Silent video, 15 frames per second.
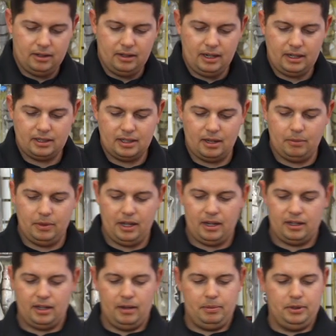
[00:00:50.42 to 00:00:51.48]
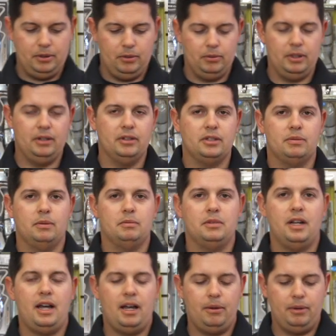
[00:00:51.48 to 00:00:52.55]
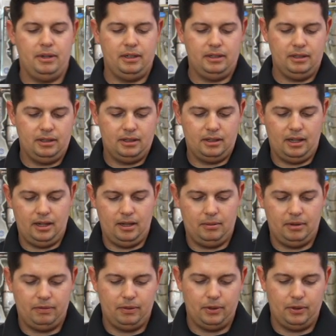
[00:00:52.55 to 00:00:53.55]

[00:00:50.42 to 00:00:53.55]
Next up, we got a couple new reels from Daiwa. The